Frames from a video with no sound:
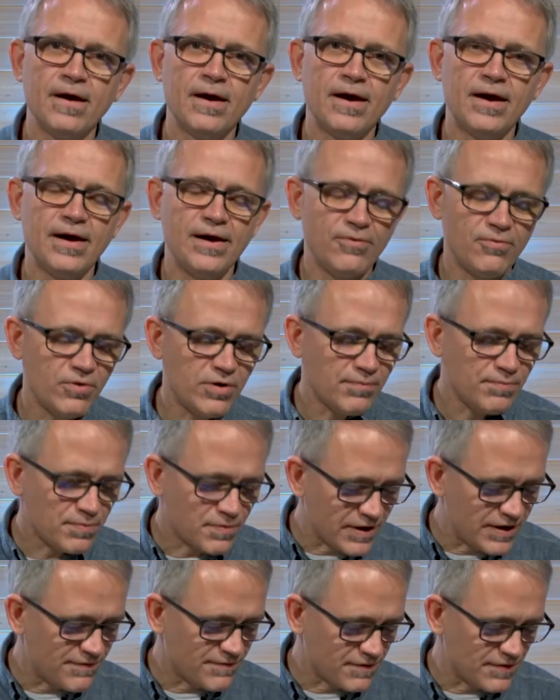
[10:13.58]
I want to
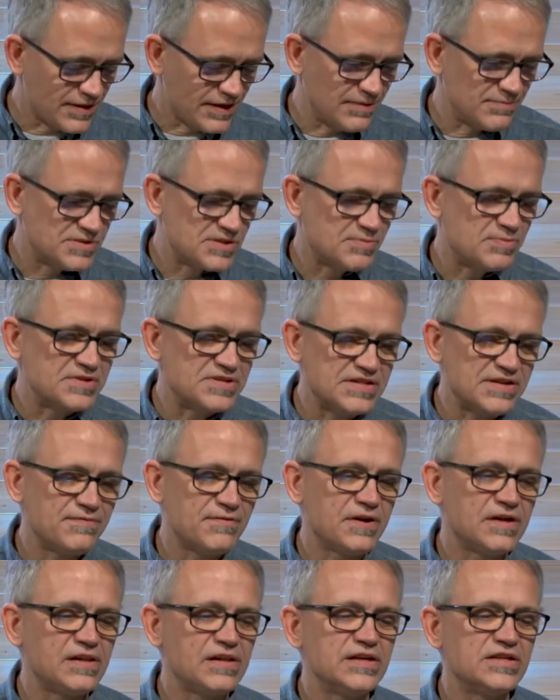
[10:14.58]
pray for them
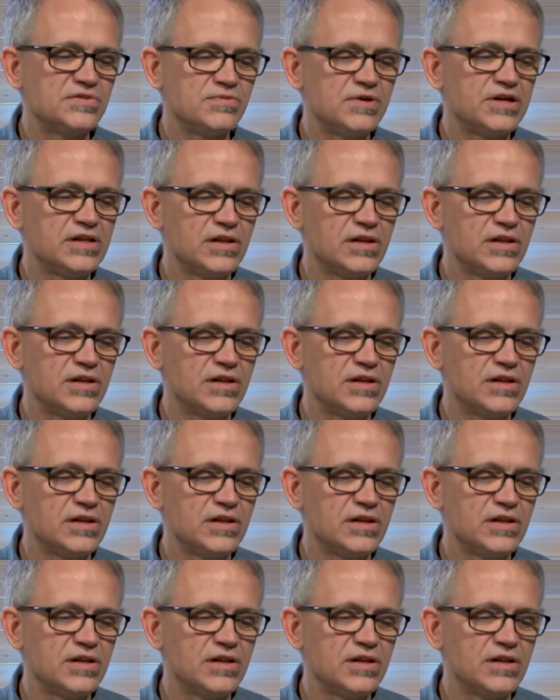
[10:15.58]
specifically as we